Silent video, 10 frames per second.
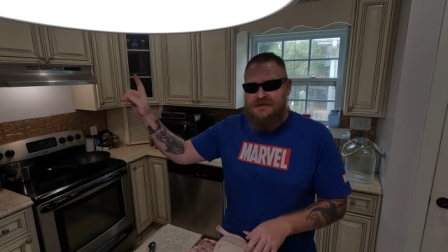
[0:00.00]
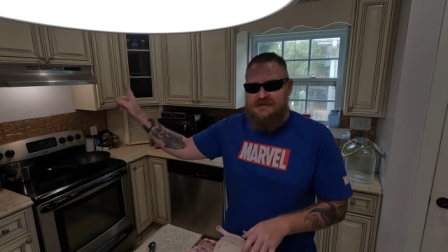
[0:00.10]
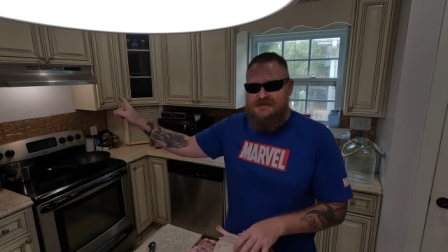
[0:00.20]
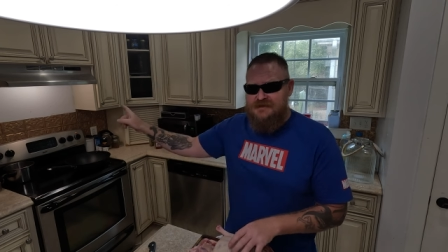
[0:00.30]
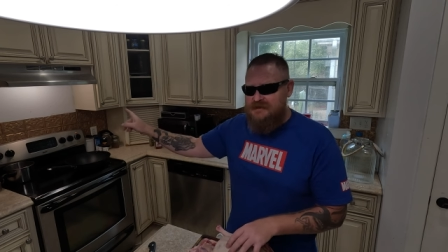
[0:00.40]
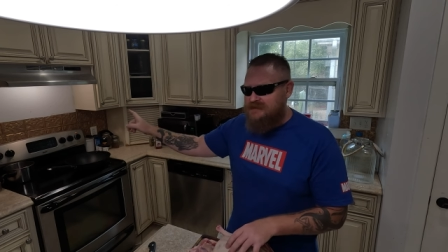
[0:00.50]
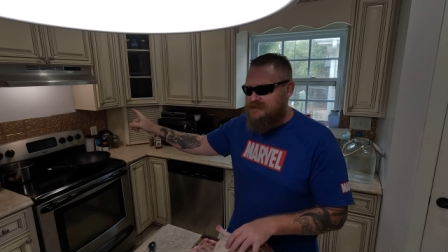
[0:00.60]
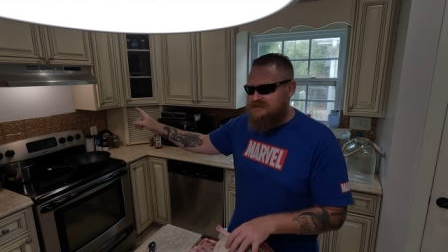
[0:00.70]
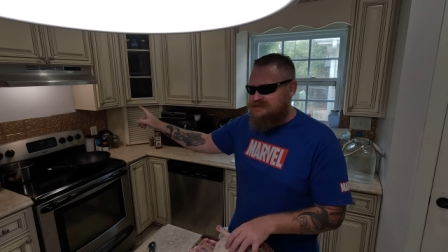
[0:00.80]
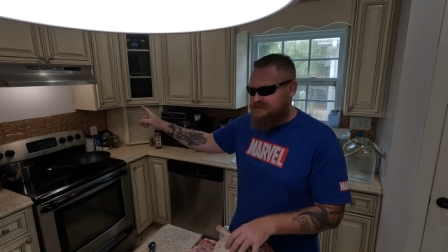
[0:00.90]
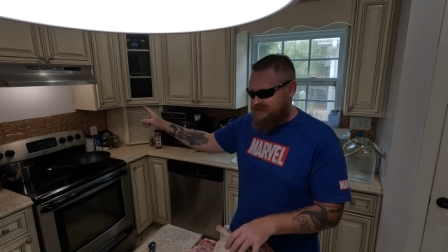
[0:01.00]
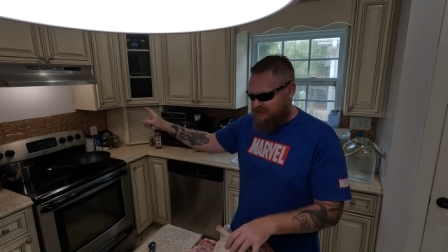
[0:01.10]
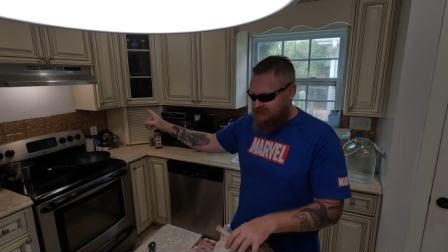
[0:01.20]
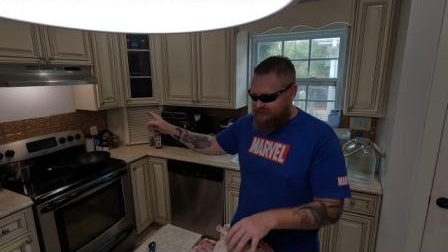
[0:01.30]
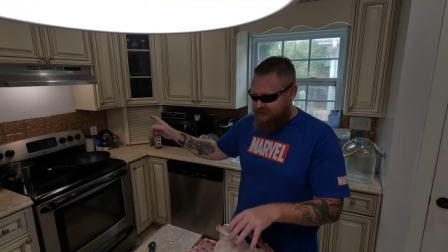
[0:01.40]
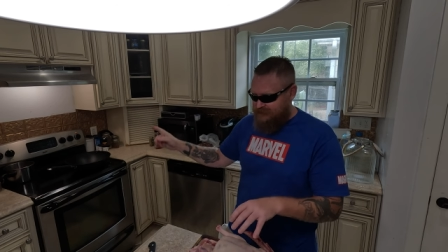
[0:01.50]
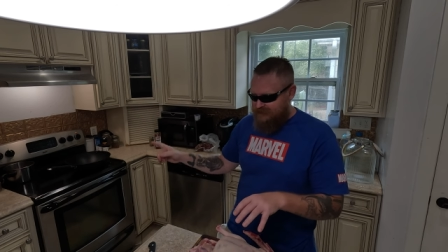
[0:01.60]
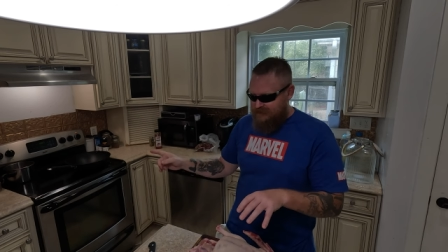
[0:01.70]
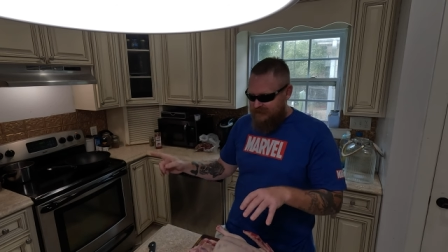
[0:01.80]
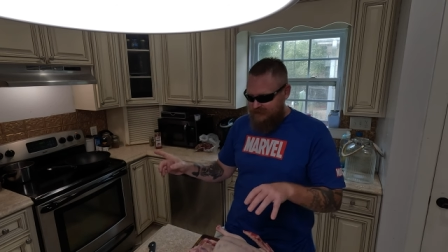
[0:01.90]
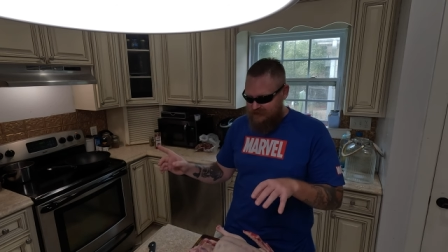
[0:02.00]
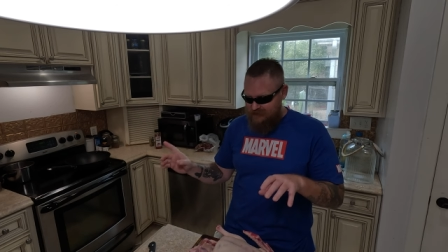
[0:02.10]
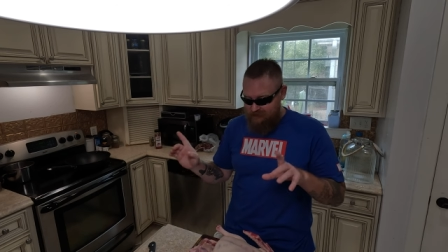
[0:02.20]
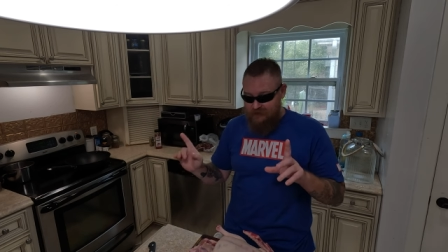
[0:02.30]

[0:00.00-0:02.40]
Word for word: tasted it yesterday and